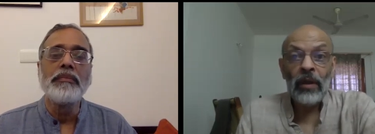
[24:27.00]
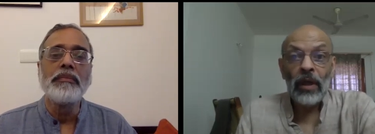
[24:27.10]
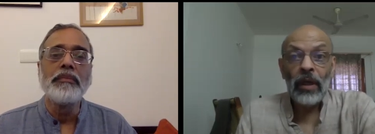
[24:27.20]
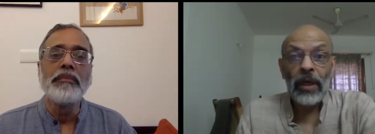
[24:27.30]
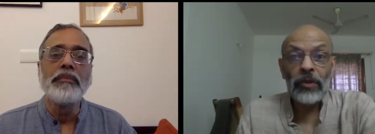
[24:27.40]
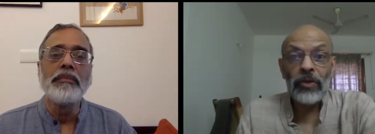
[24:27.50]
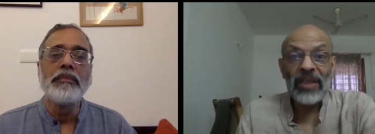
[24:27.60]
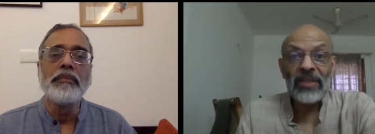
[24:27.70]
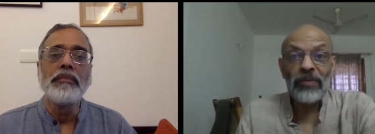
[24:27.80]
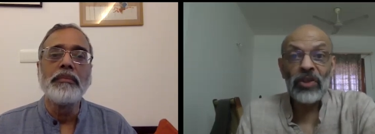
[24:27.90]
Speaker 1: uh,
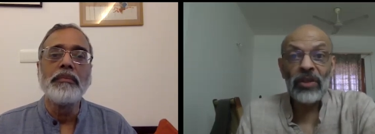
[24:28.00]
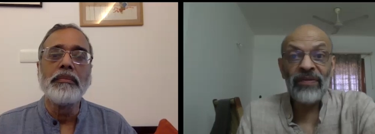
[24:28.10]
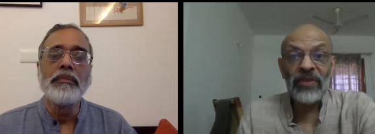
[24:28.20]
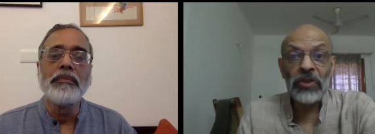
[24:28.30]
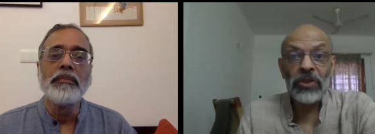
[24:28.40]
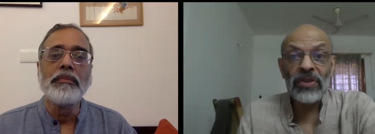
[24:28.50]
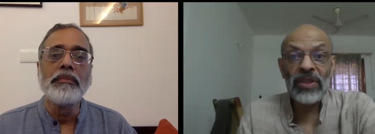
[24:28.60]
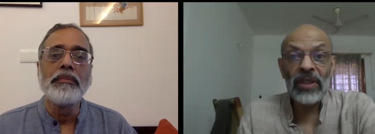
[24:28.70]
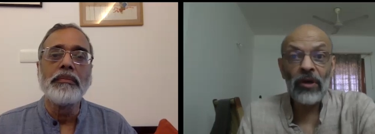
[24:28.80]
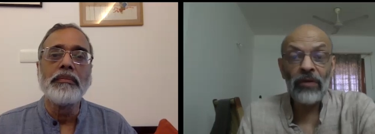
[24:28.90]
transmission
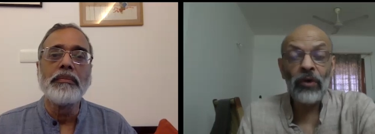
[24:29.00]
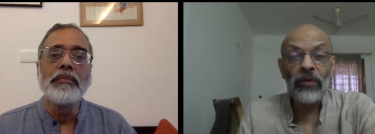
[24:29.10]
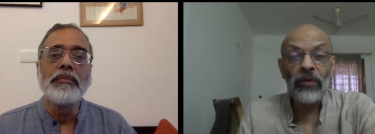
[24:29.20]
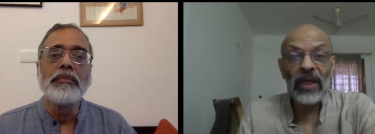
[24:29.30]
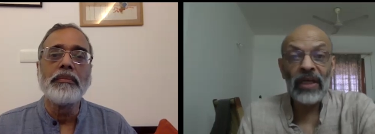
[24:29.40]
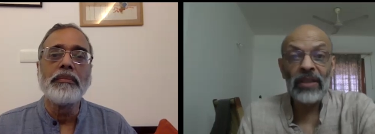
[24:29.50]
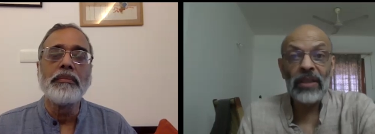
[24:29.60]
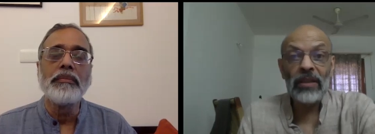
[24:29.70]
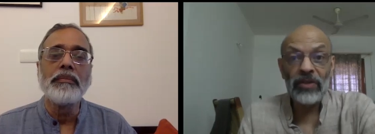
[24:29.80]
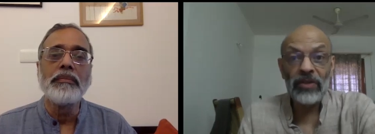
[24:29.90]
efficiency of COVID
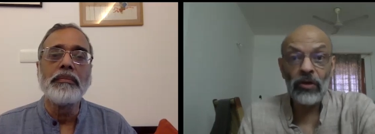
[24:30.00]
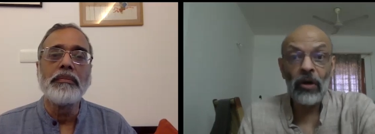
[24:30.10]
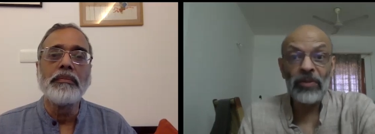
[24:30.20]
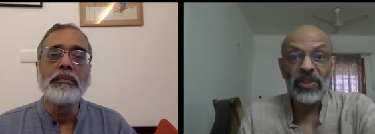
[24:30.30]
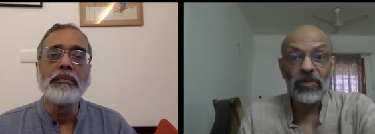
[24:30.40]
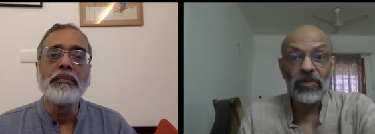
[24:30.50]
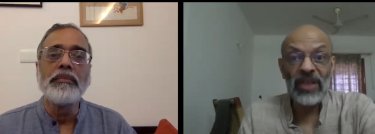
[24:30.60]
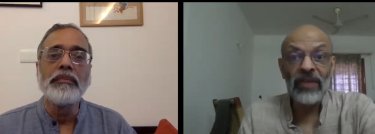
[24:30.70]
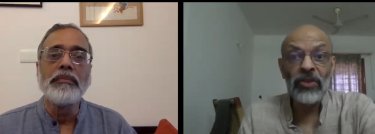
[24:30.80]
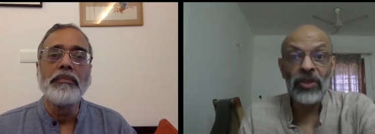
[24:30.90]
19 has dropped
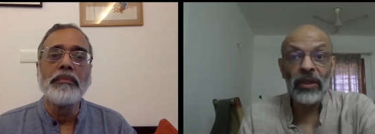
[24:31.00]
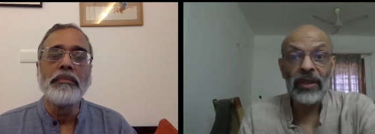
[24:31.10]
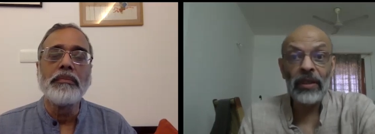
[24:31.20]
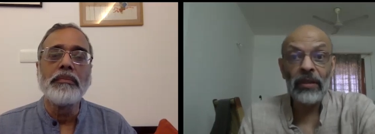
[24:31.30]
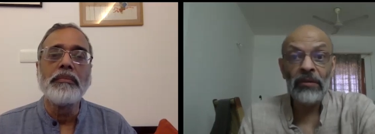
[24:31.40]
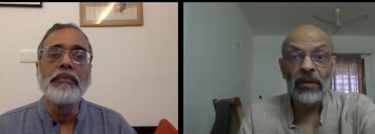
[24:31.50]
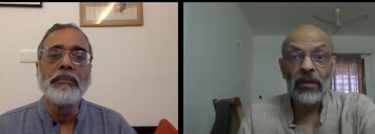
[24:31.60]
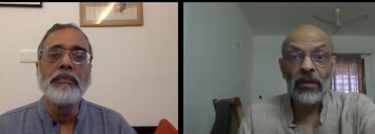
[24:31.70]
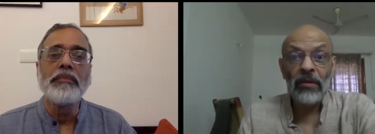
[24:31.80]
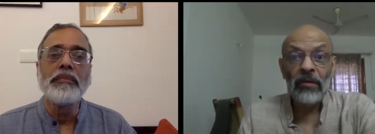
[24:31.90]
substantially,
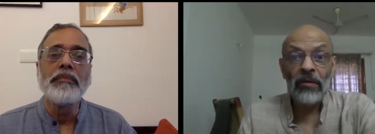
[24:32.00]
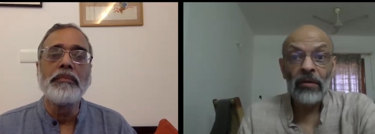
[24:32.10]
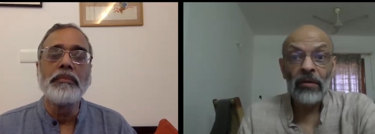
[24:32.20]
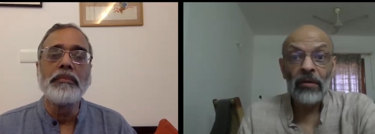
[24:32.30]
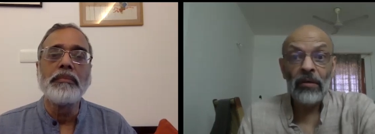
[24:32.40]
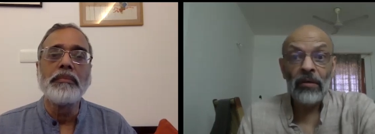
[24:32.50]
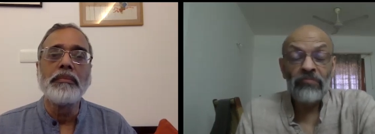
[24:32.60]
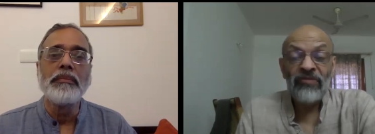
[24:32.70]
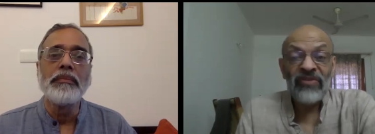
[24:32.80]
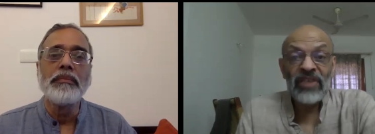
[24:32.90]

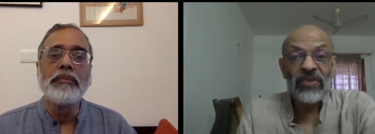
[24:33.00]
uh, phase